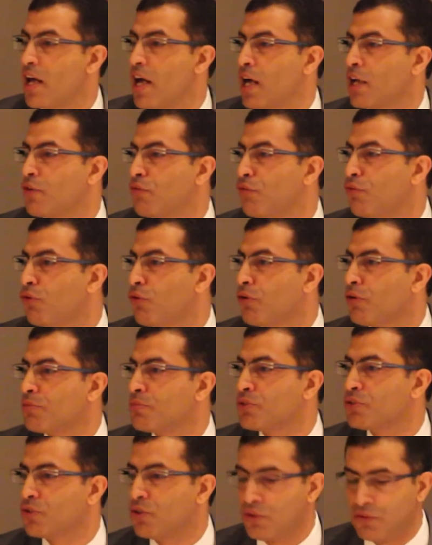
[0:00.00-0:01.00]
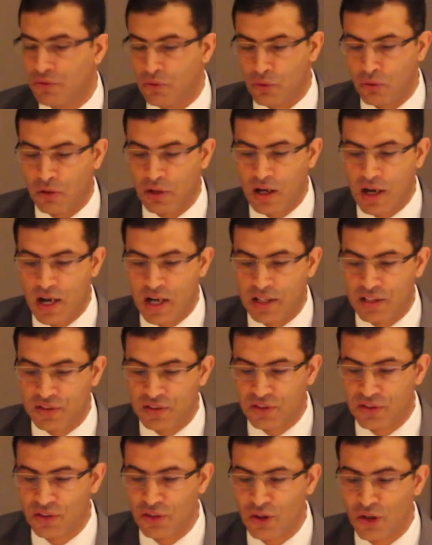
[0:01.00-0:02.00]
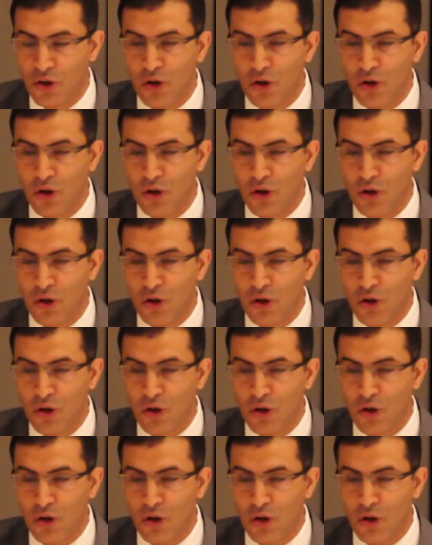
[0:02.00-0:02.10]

and forms of all kinds.